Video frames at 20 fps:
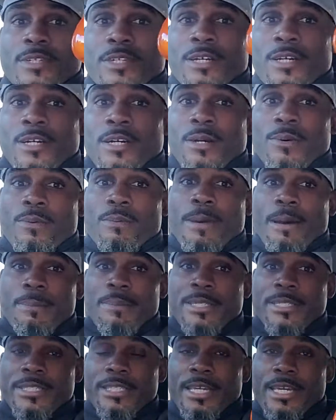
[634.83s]
uh, with my
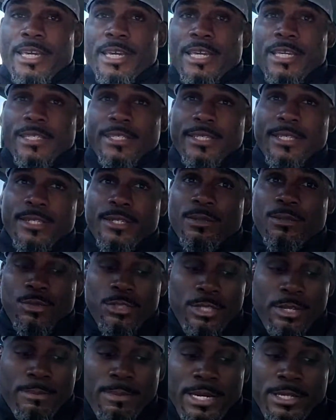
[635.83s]
BCAAs in it,
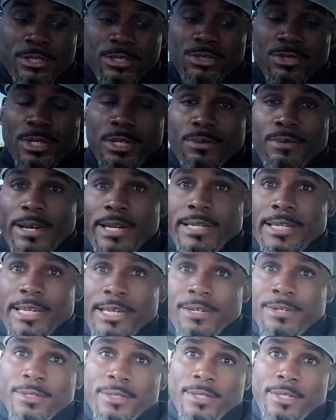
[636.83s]
which I'm about to drink right
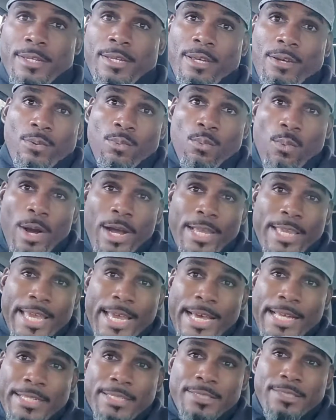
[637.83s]
now, one
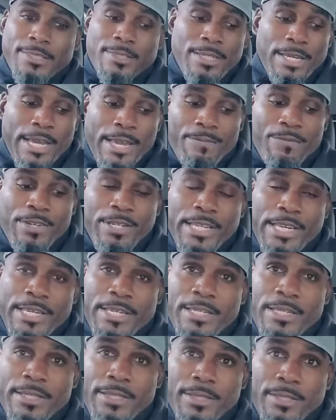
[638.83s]
gallon every
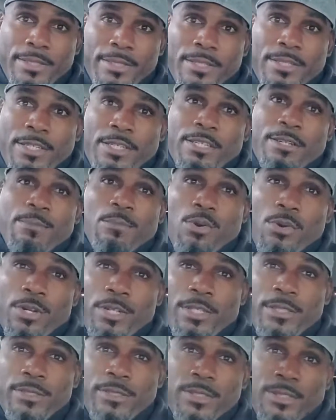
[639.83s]
day in the
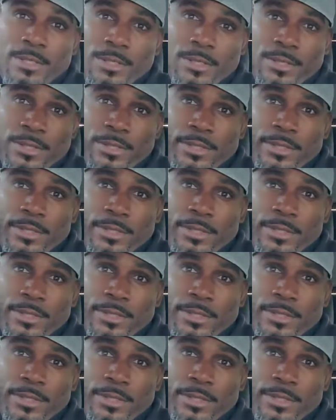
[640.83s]
mornings.